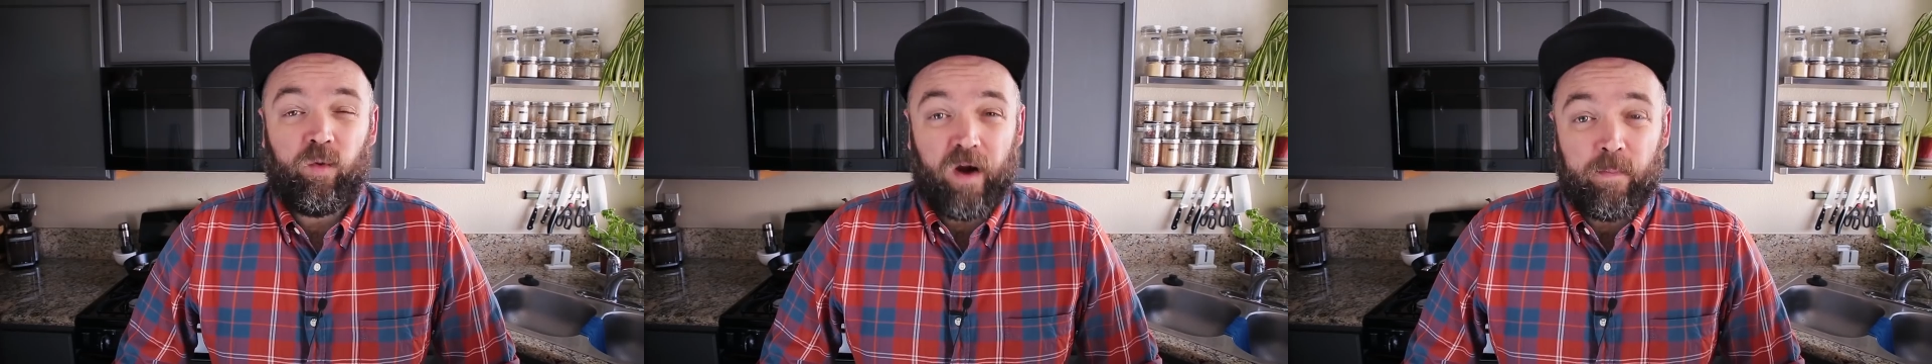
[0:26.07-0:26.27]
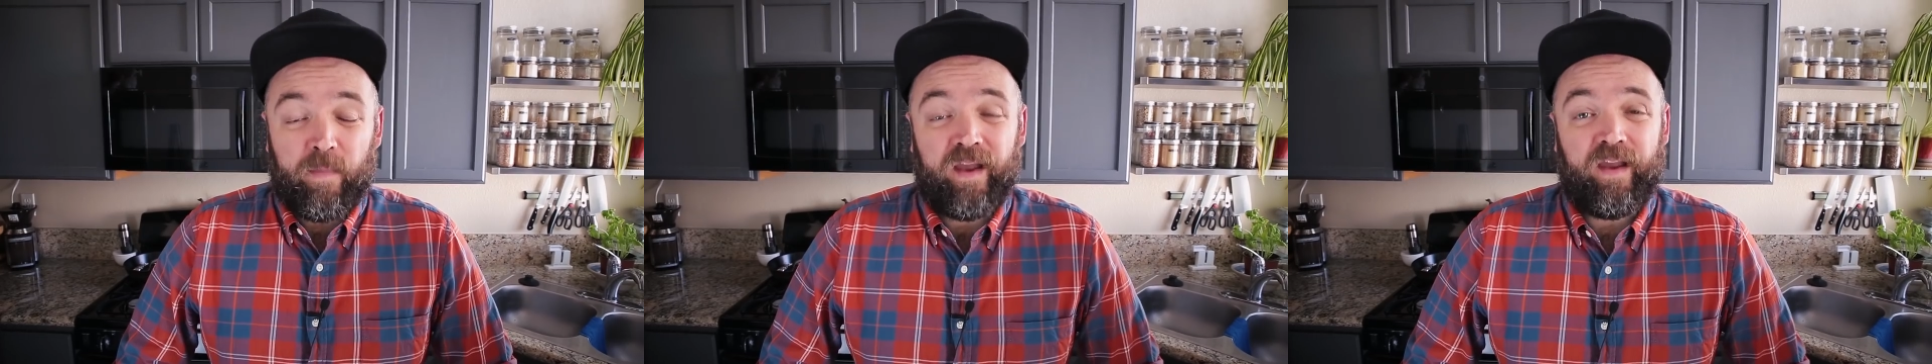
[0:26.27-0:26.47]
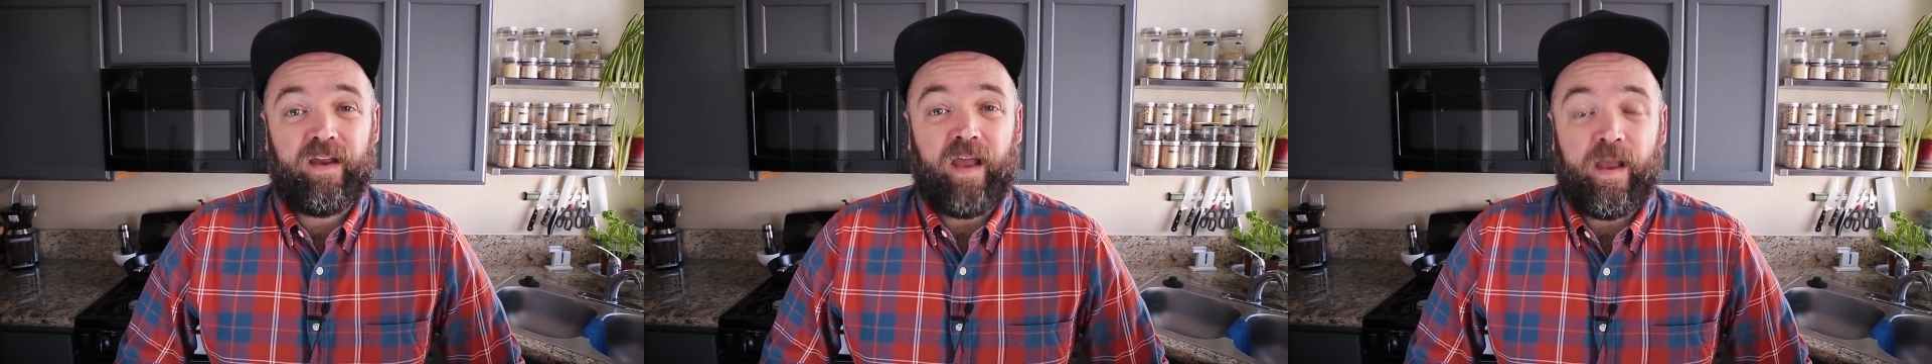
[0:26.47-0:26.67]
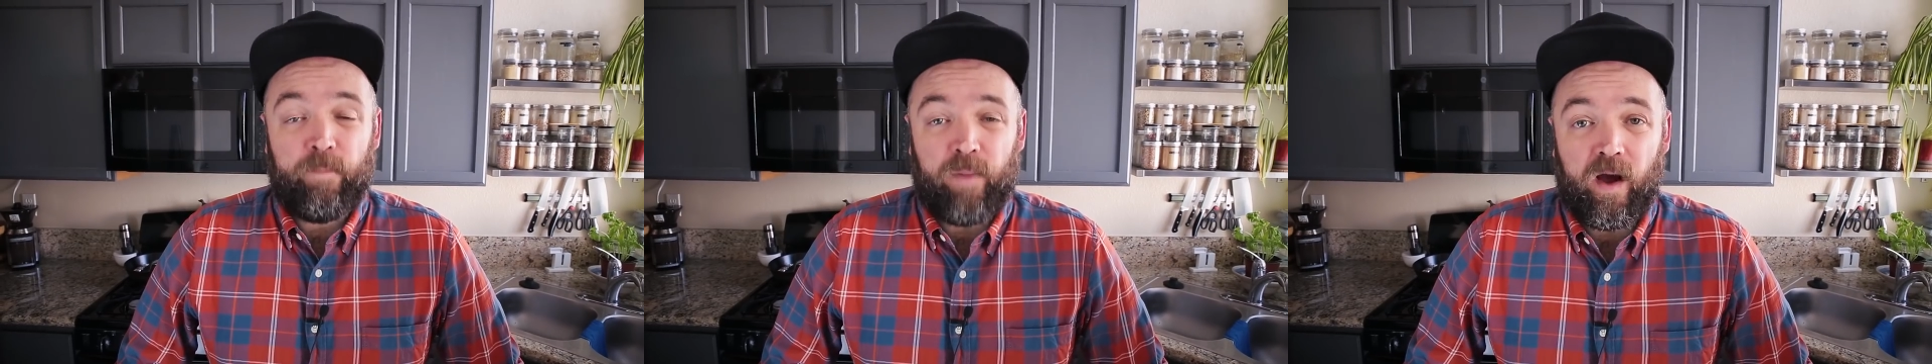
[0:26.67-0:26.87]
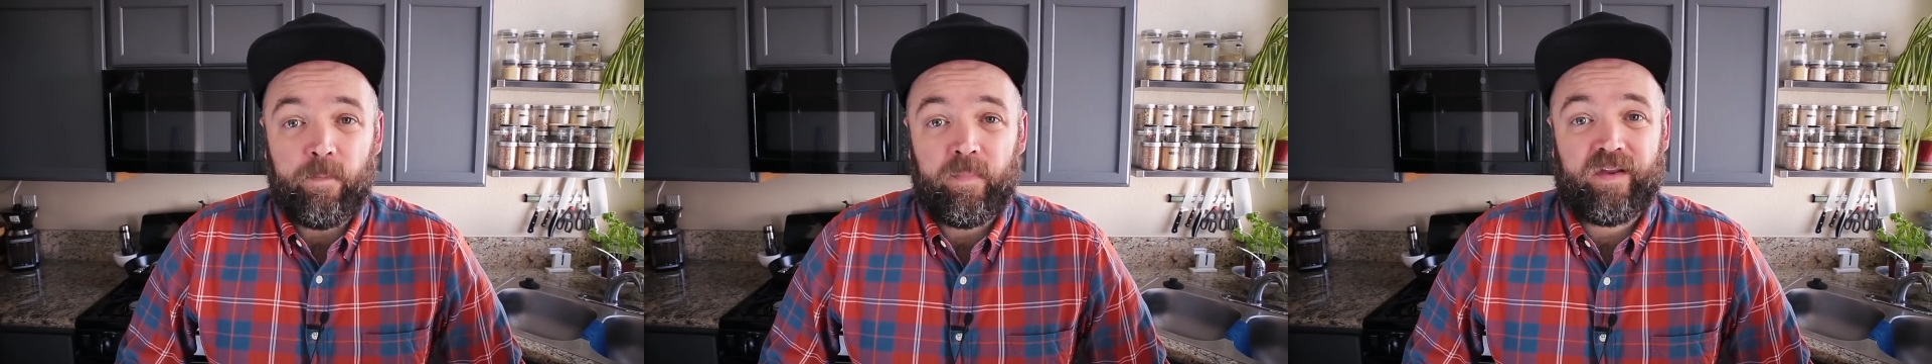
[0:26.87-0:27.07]
We are making a
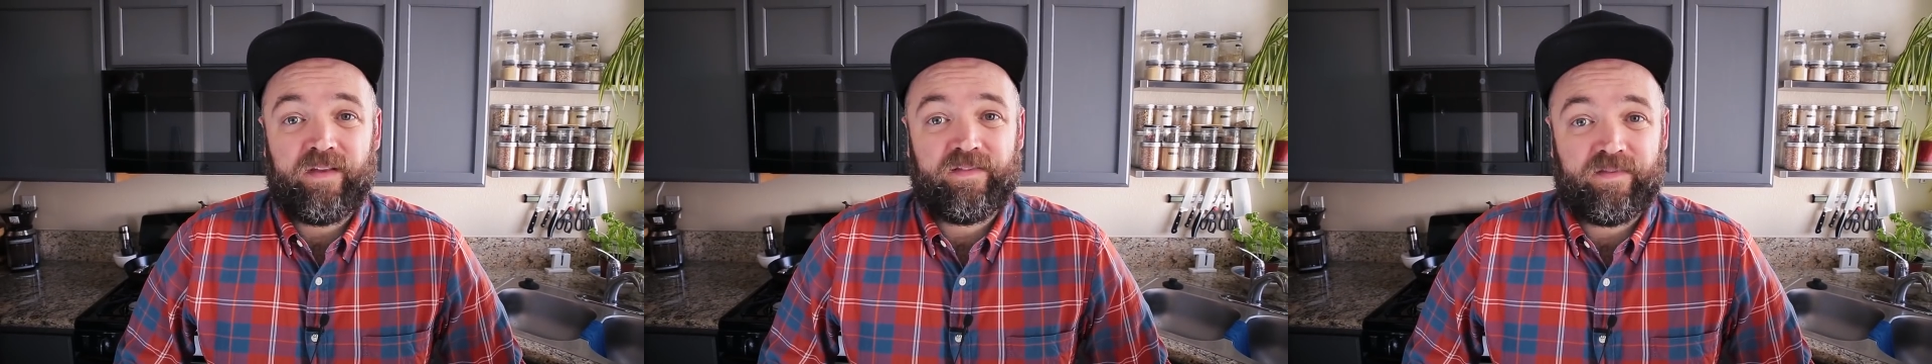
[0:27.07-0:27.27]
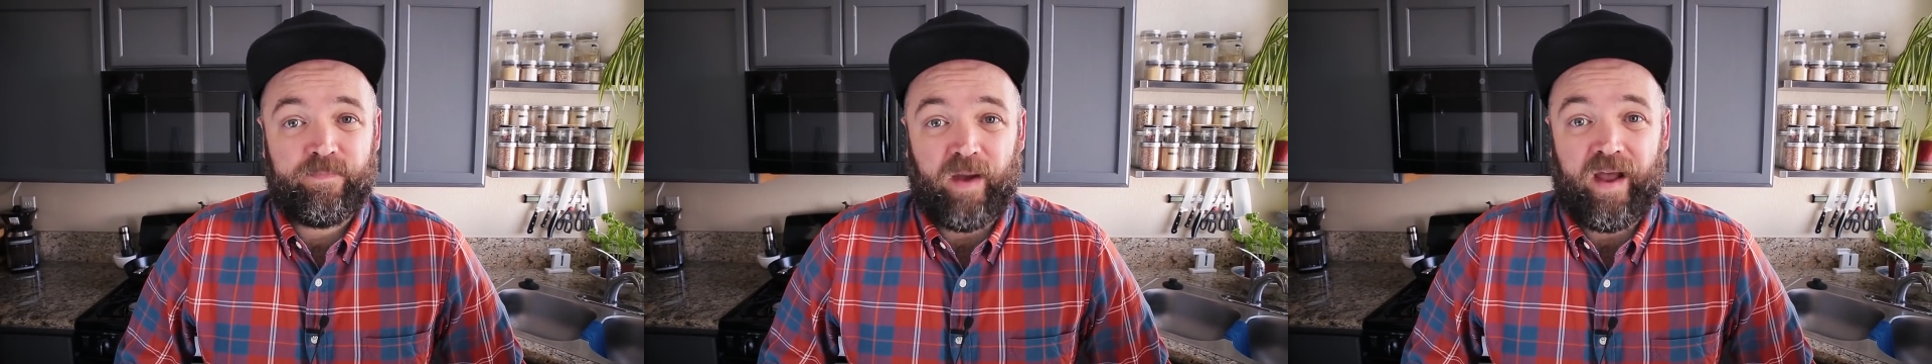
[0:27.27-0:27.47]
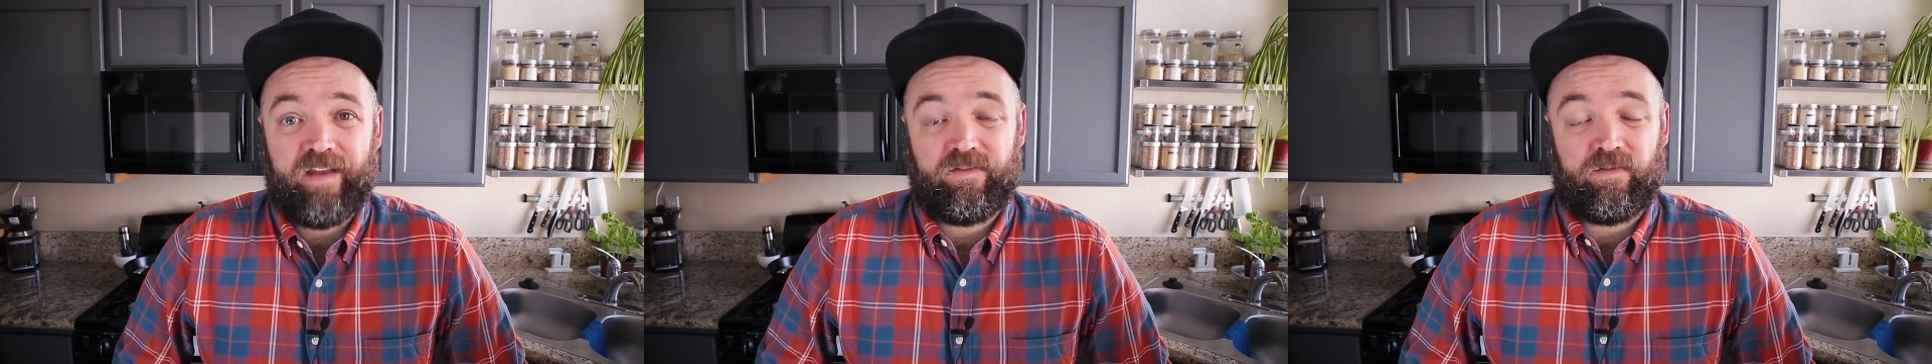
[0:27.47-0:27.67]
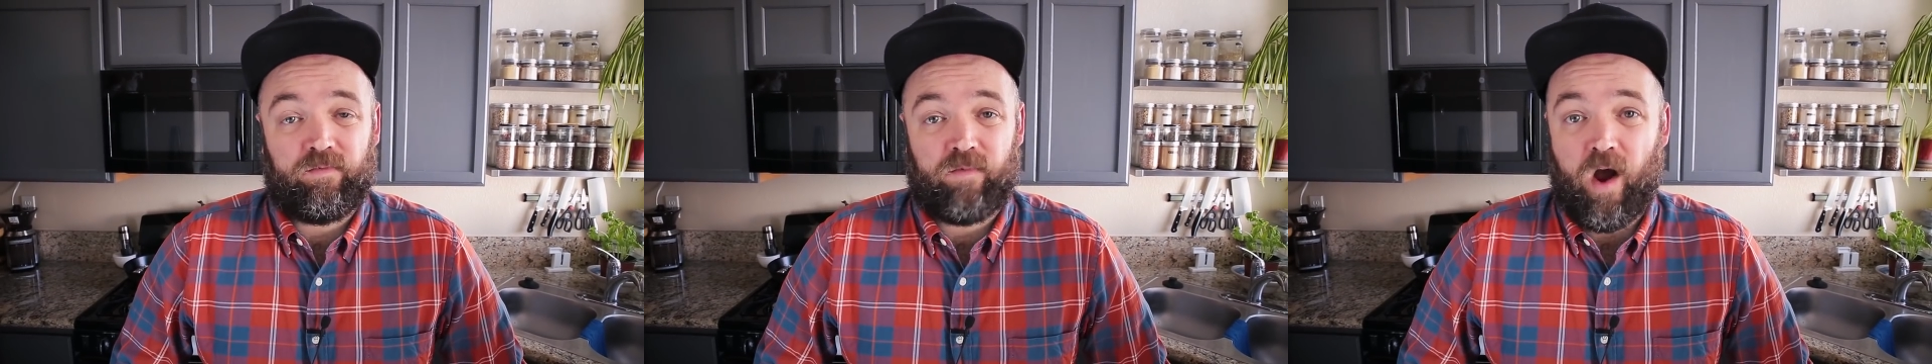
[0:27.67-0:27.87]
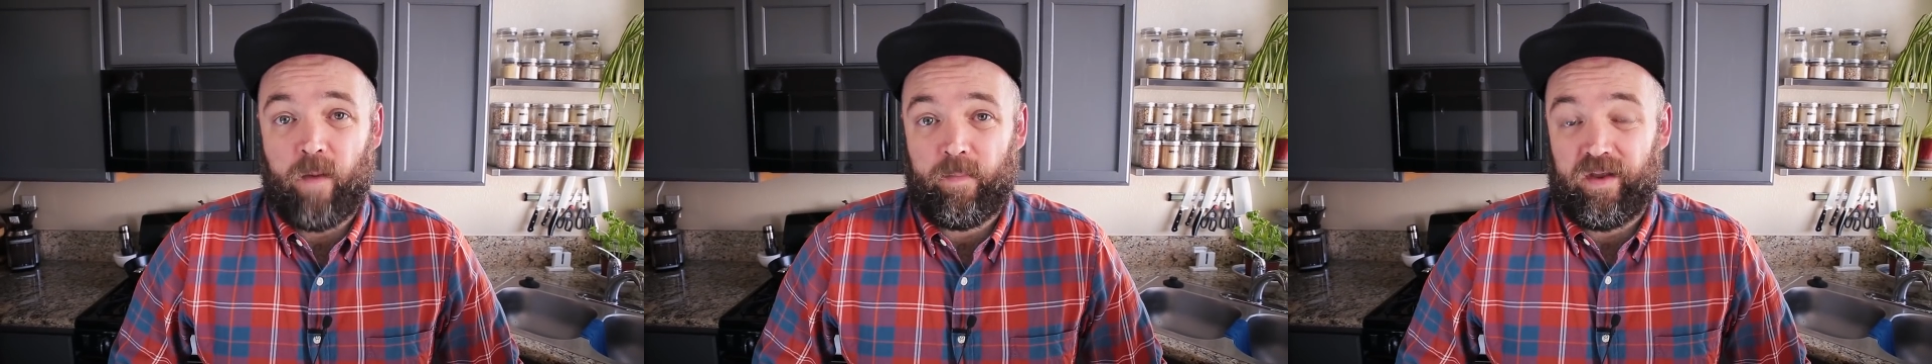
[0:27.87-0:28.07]
pumpkin spiced
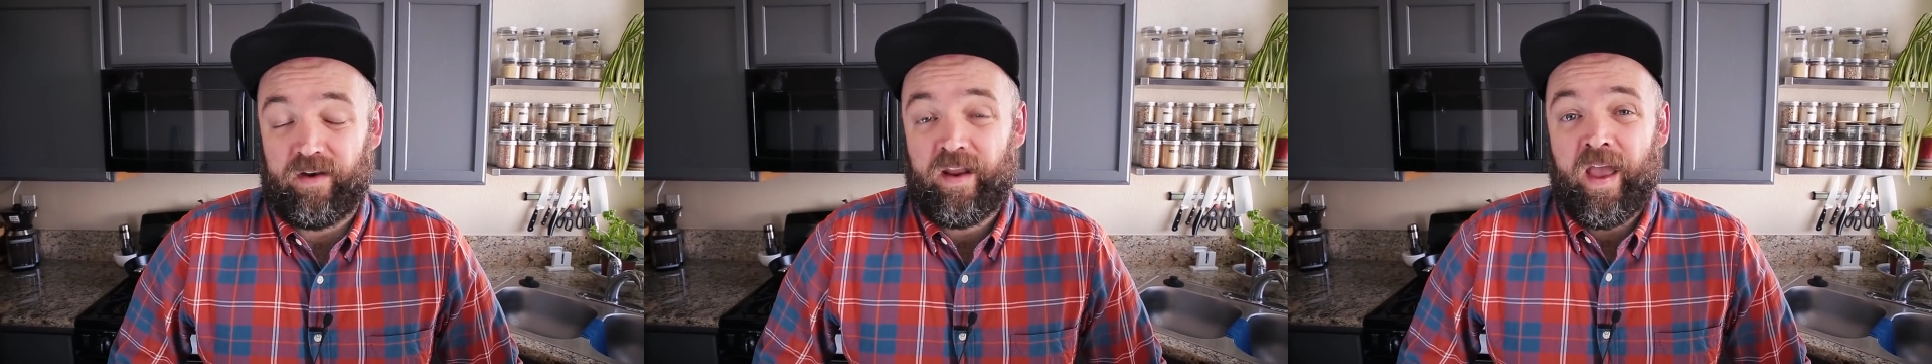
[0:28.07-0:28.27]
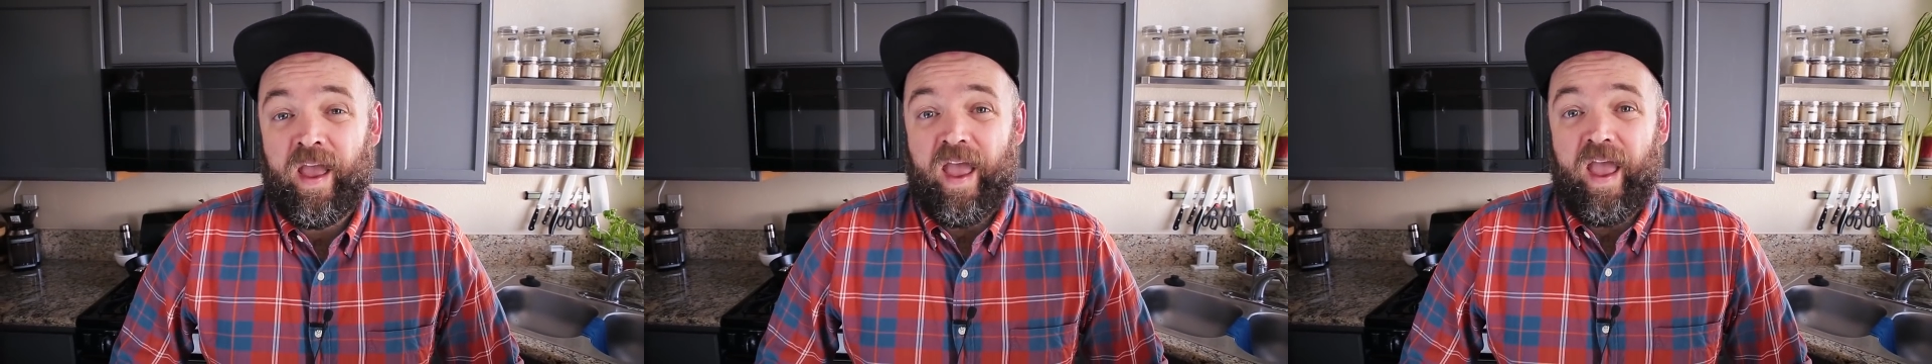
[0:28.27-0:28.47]
ramen.